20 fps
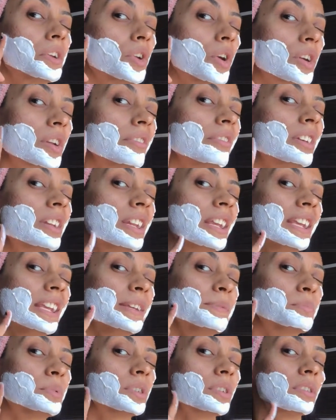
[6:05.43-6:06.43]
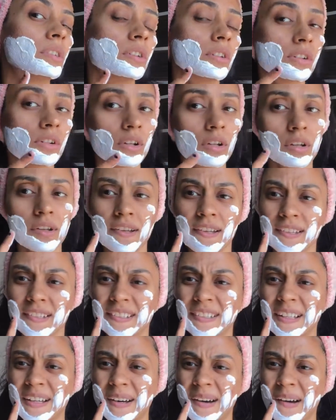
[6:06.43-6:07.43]
not even heaped.
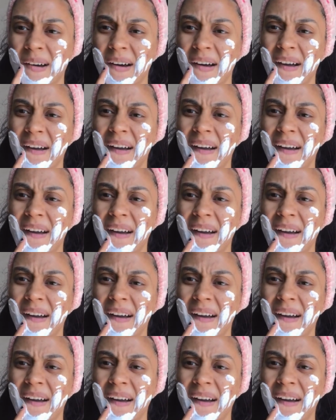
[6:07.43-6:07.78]
So